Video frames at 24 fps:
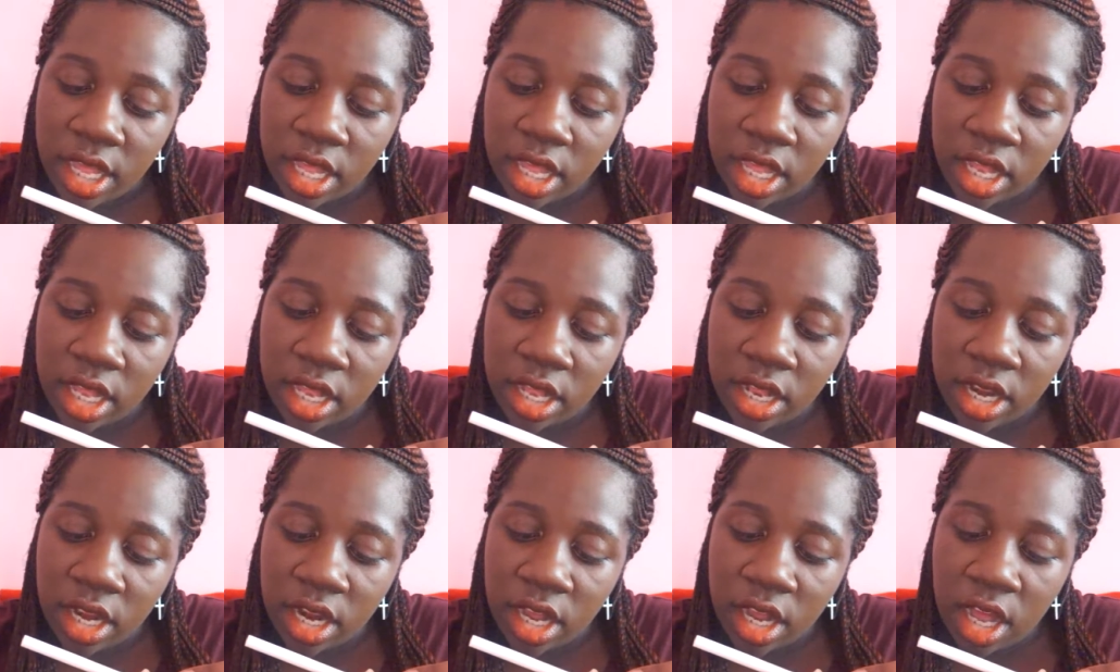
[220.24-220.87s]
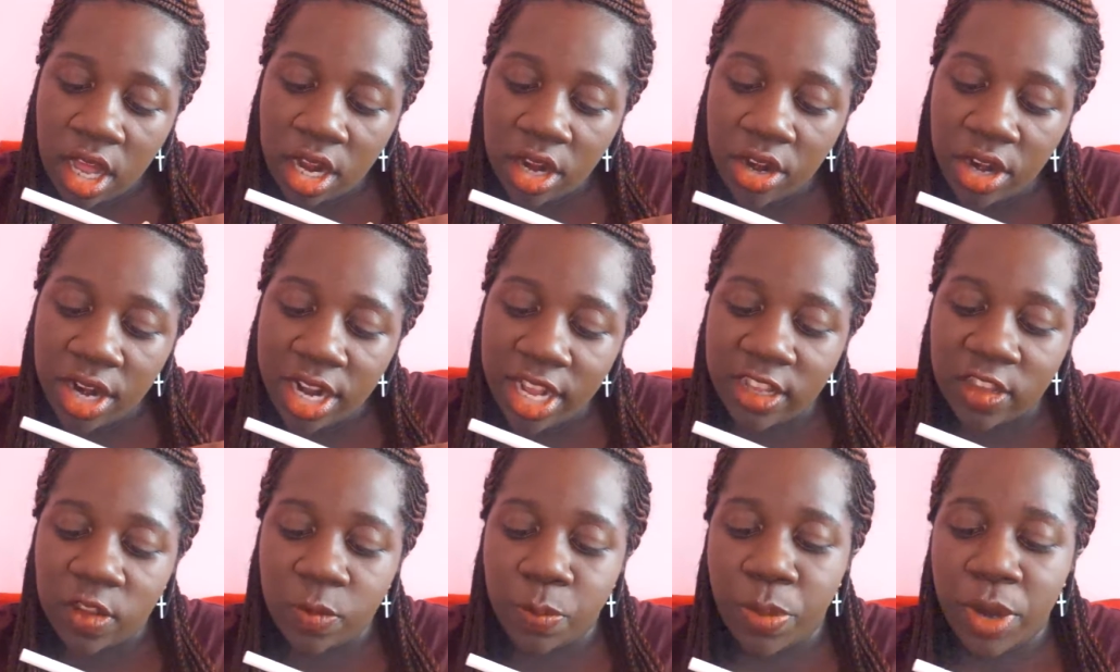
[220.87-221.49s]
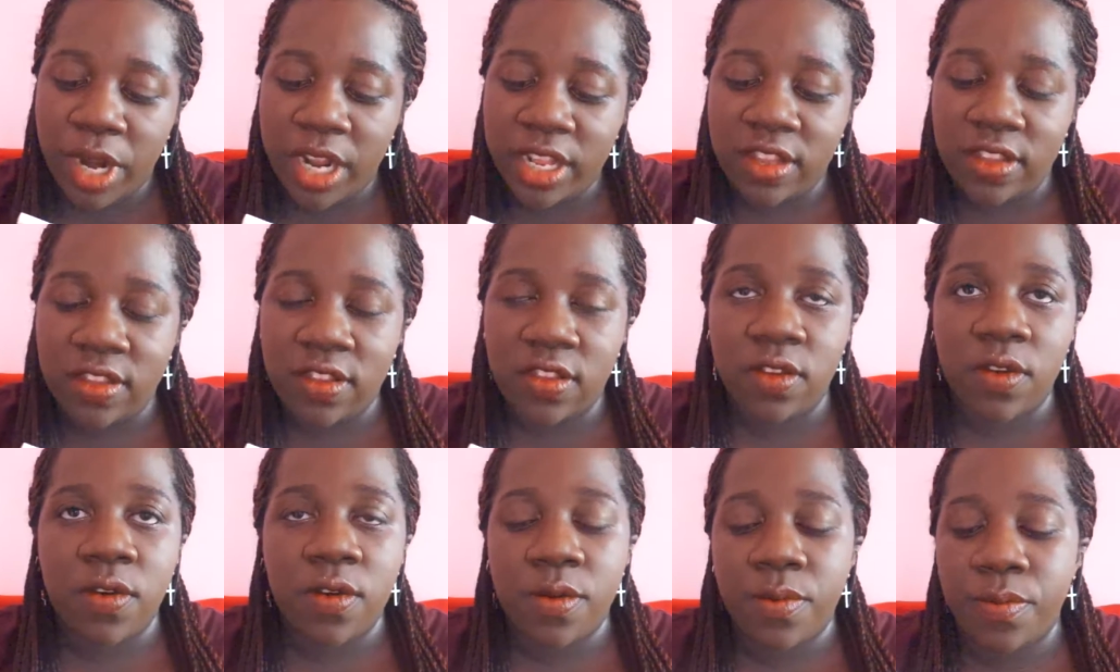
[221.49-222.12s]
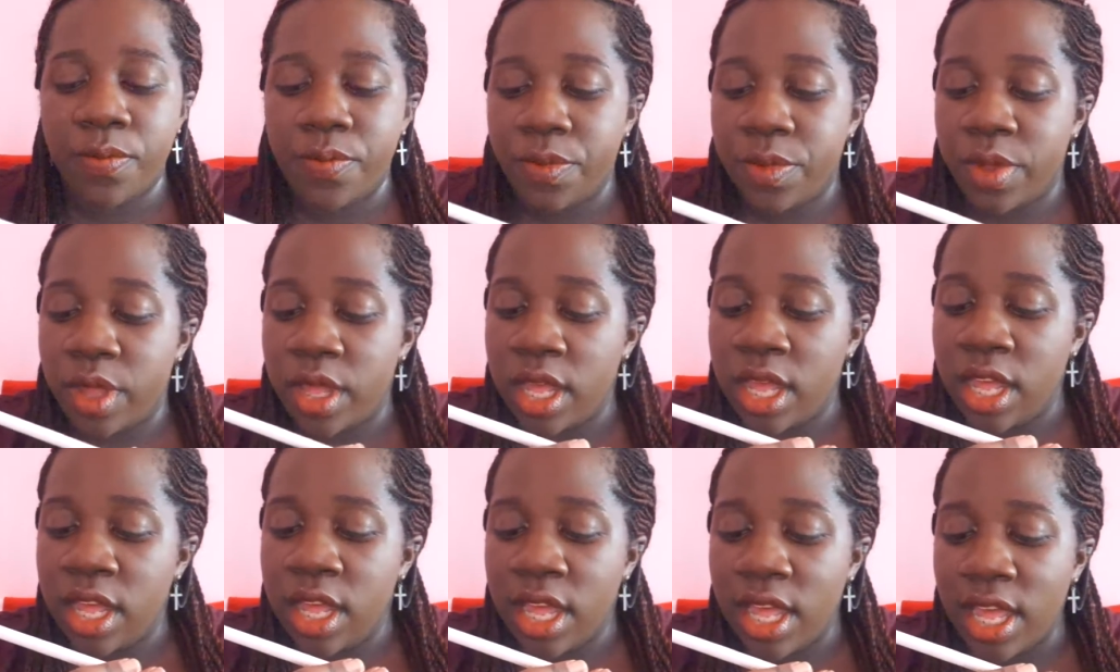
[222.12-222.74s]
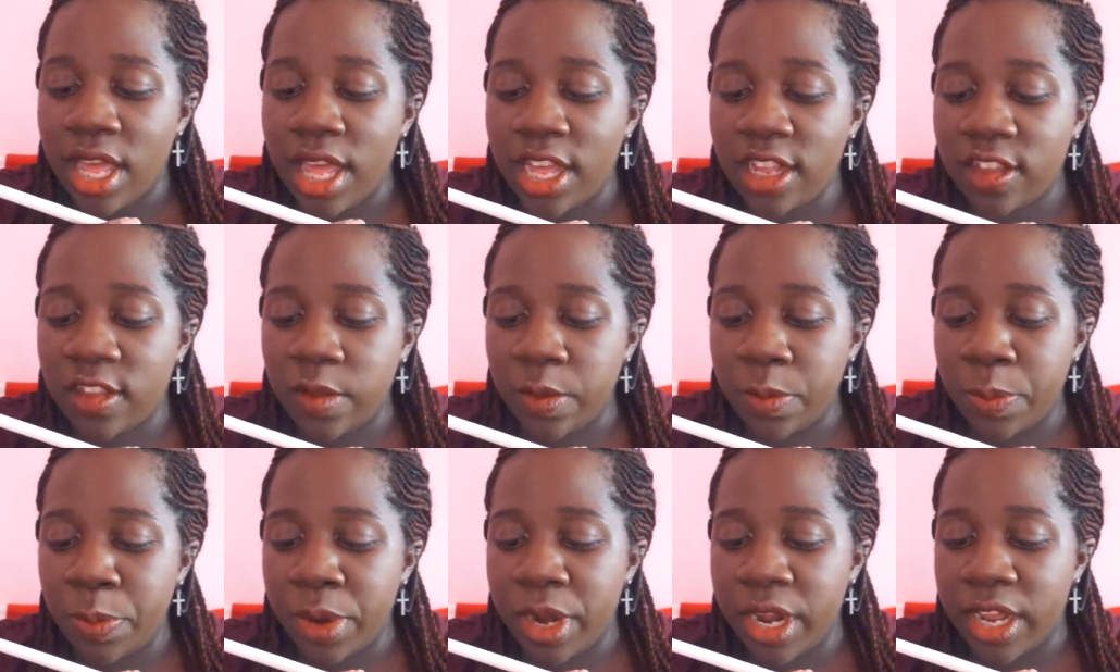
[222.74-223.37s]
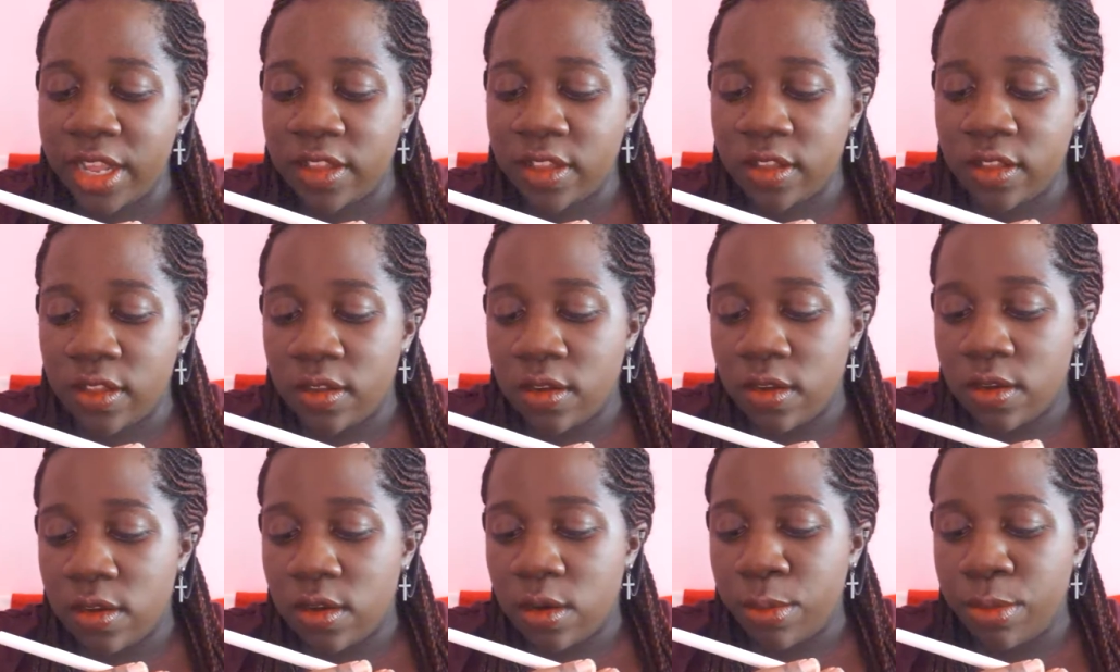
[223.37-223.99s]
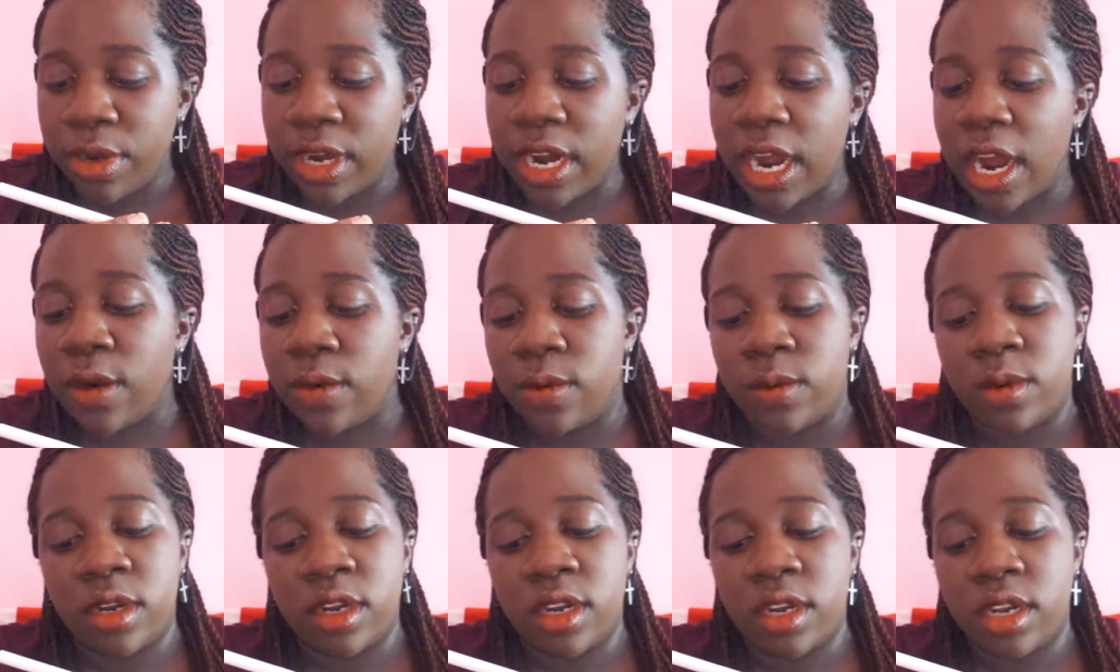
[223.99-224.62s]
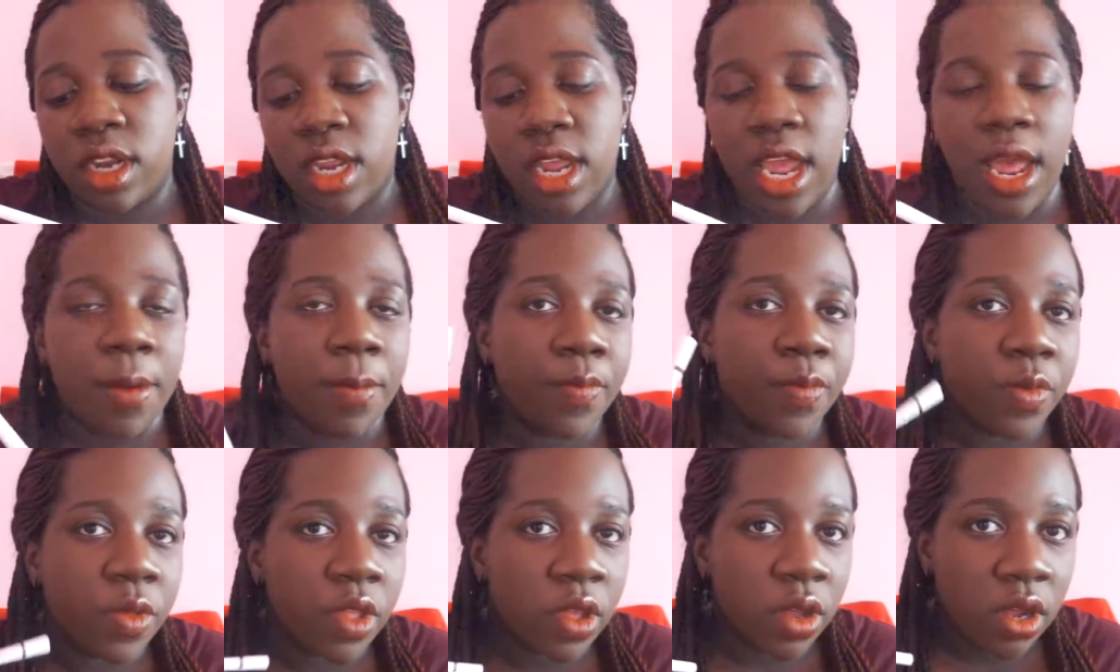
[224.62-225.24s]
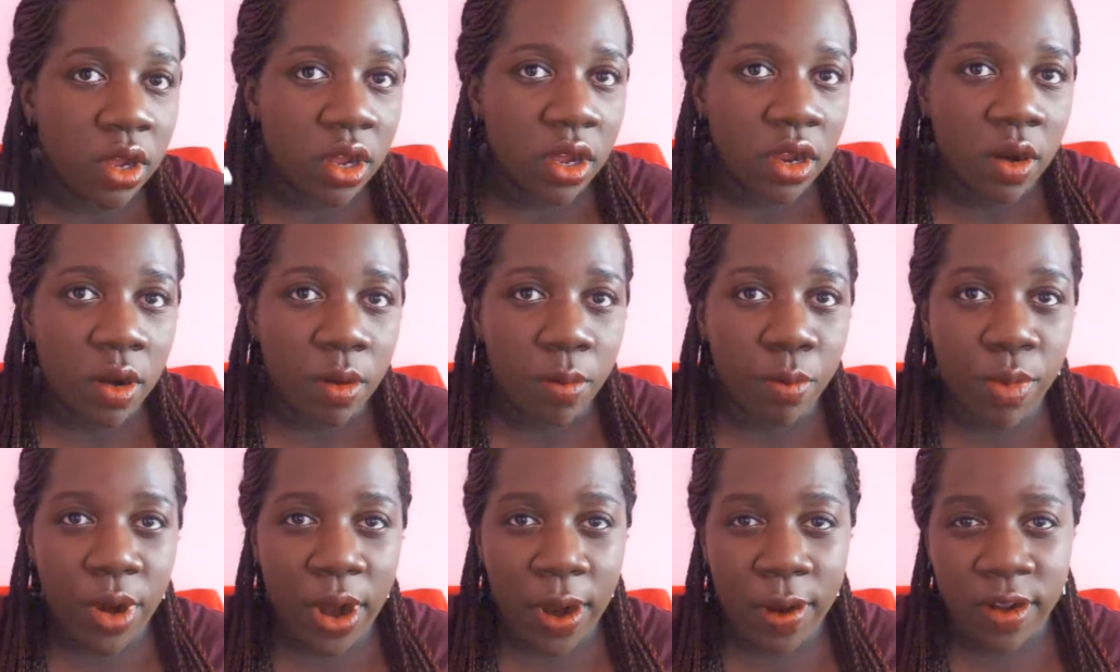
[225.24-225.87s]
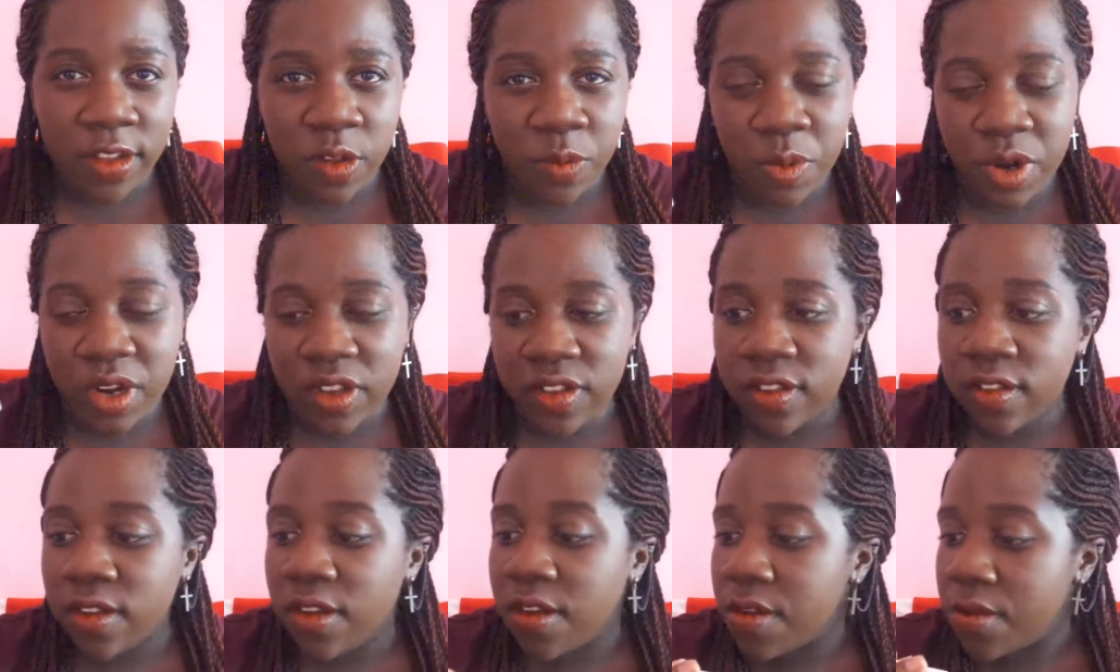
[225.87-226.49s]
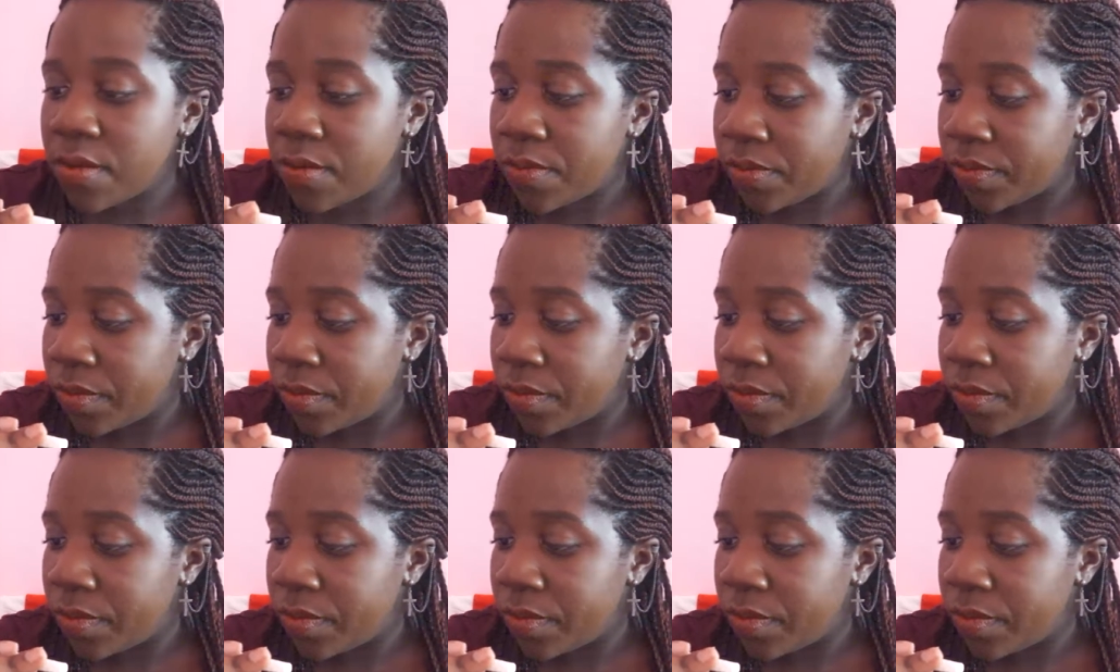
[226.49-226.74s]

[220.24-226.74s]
in the color espresso espresso brown. Yeah, brown espresso.